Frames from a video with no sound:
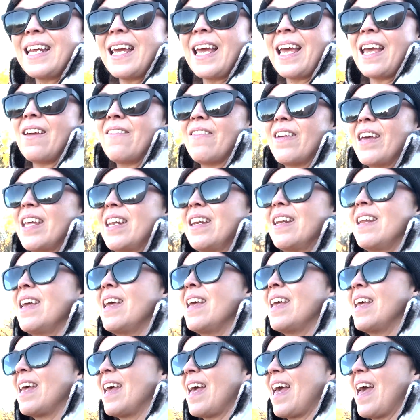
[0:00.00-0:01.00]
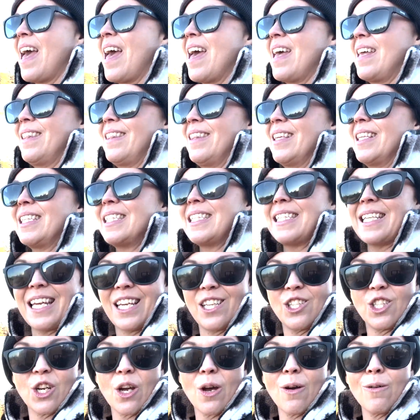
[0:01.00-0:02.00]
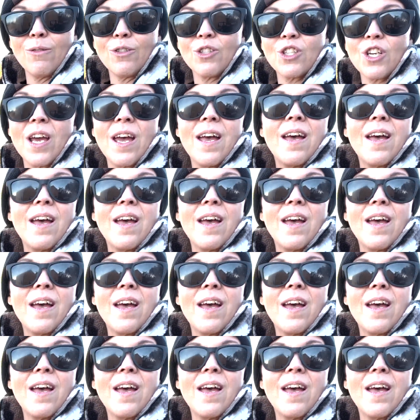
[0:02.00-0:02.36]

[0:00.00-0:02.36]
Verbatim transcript: Haven and the Stagecoach